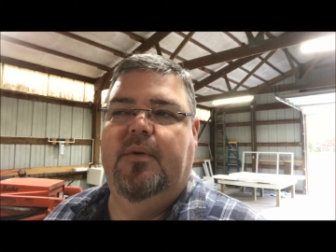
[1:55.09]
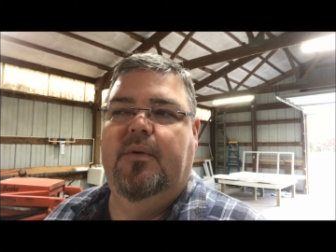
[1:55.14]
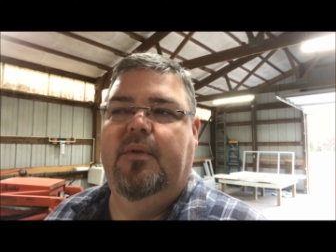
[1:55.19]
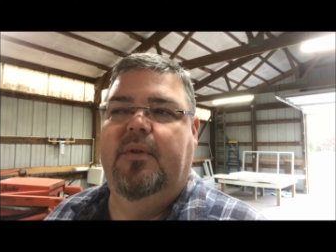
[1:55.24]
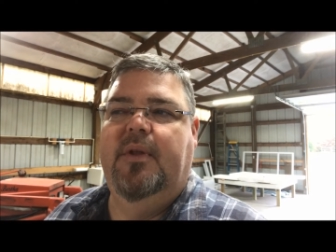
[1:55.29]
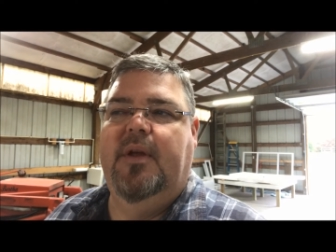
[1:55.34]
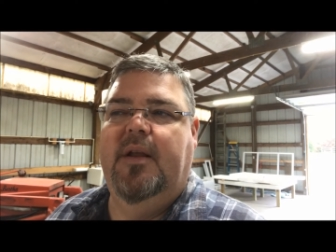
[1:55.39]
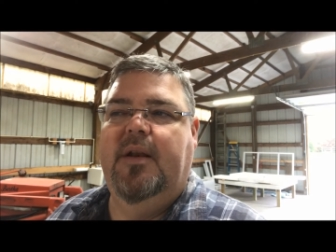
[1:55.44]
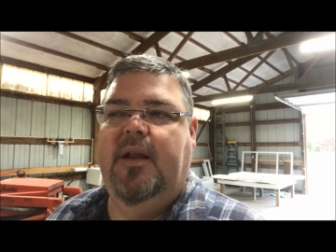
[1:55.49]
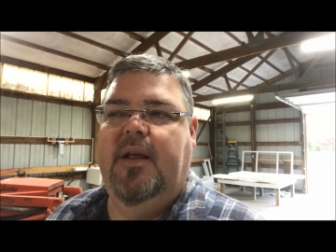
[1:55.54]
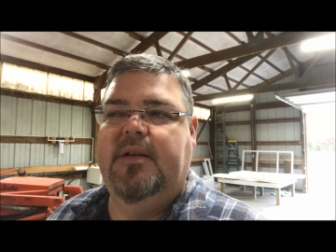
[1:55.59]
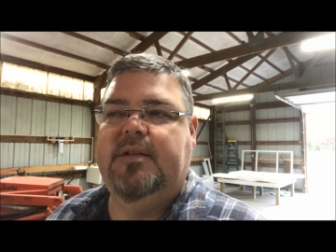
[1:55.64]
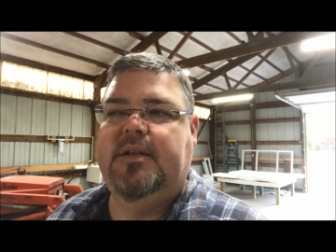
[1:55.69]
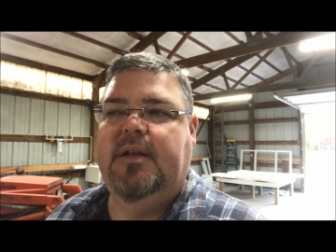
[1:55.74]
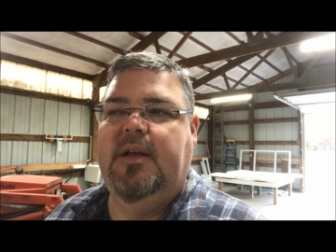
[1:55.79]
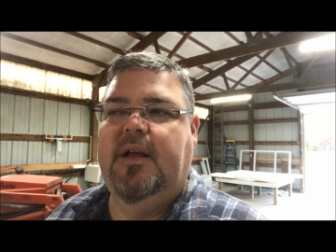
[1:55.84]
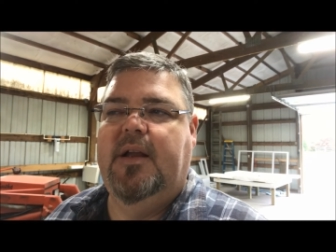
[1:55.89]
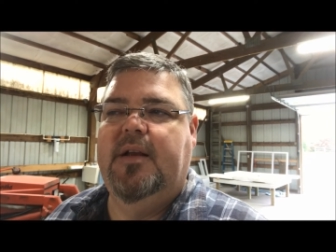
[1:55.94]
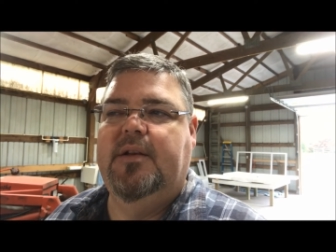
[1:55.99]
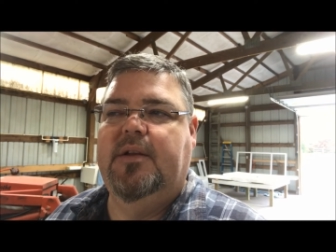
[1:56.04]
The next
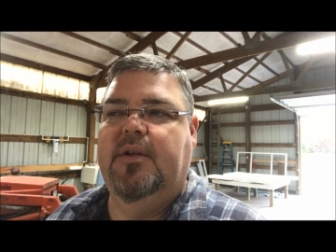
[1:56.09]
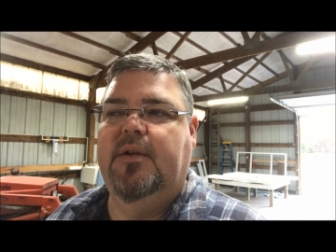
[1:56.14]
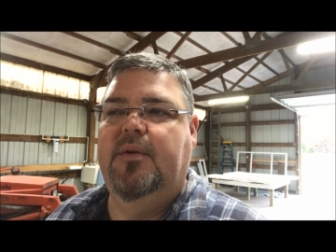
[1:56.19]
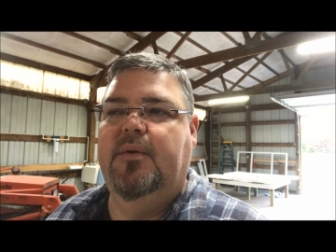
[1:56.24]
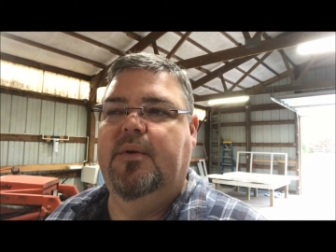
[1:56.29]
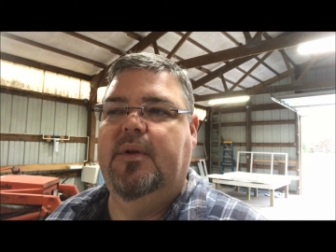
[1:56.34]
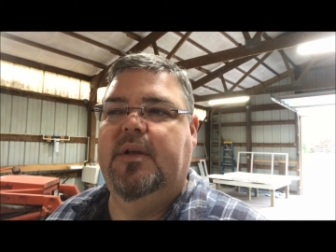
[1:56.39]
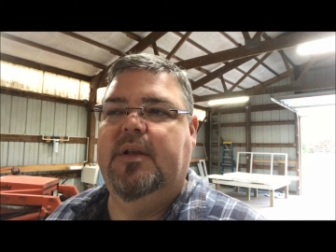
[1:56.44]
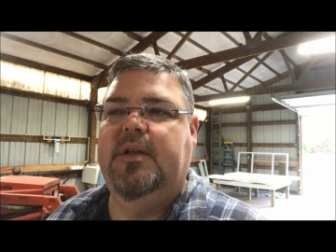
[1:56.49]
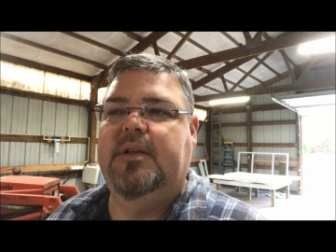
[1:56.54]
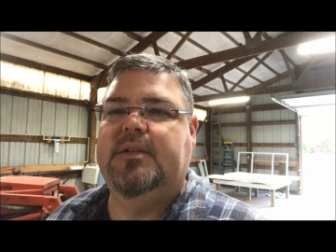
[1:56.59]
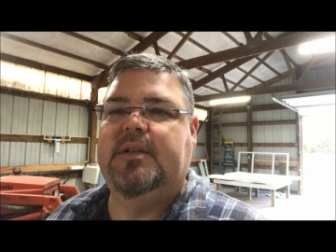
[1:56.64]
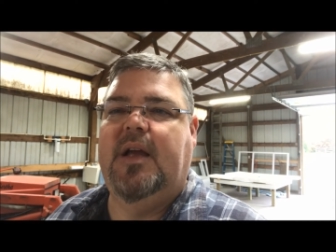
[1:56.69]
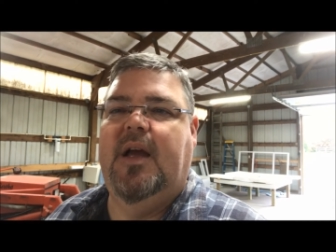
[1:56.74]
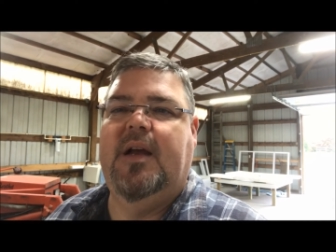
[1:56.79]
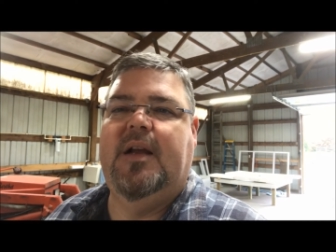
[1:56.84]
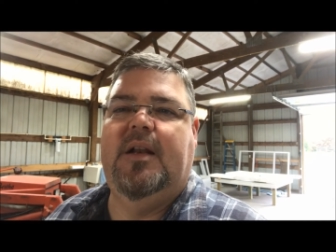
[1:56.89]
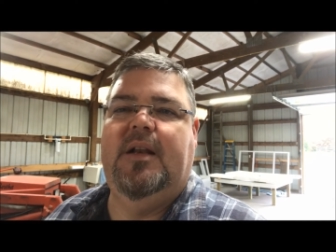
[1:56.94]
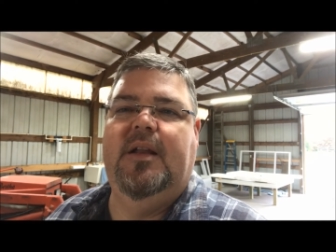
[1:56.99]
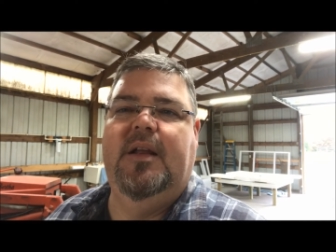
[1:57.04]
thing I do is
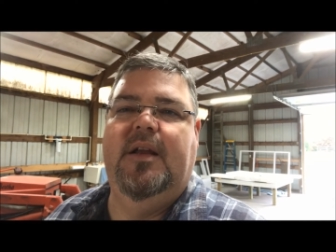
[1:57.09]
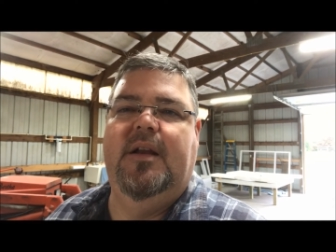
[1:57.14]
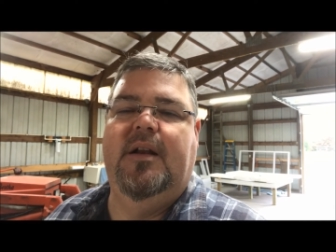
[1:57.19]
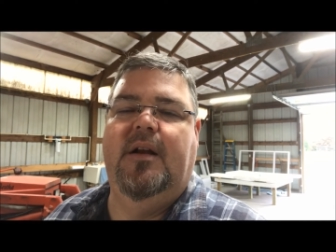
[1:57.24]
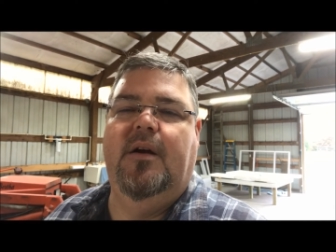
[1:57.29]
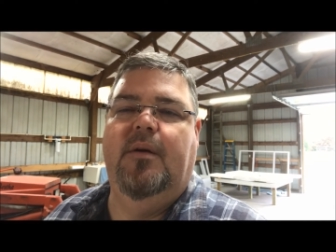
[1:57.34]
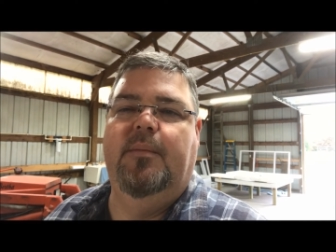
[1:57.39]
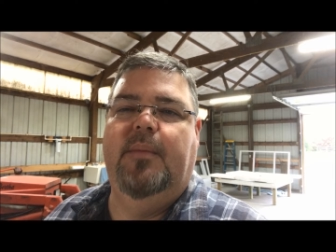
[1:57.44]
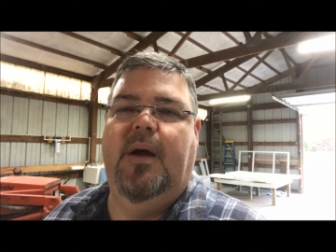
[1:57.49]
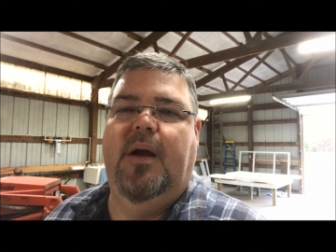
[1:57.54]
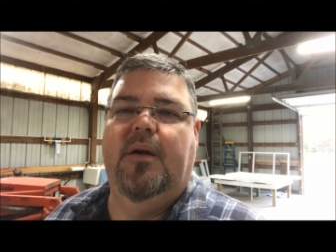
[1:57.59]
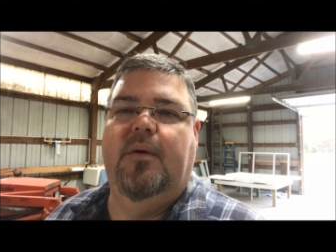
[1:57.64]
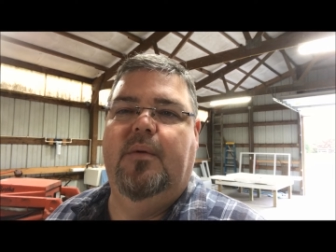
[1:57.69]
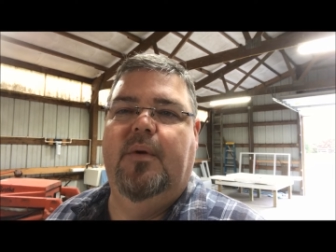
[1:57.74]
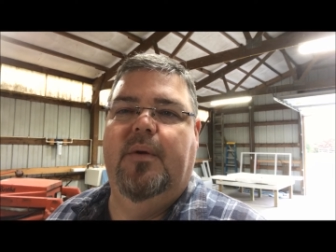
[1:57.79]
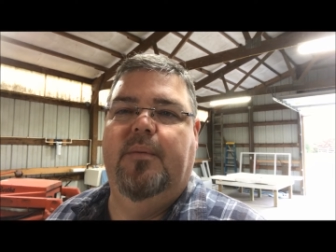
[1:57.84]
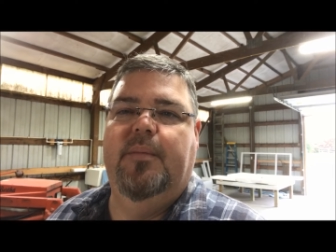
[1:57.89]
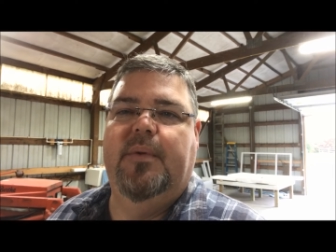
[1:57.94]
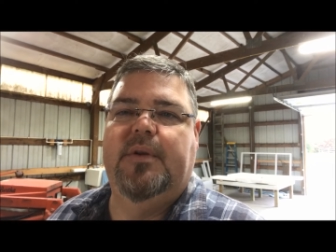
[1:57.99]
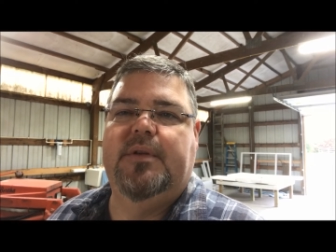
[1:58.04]
I clean all my
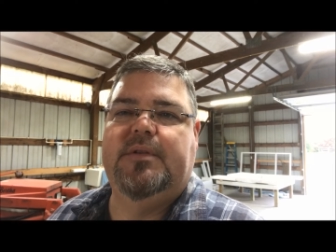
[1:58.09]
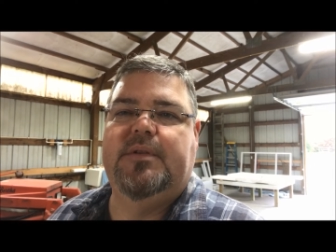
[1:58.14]
equipment.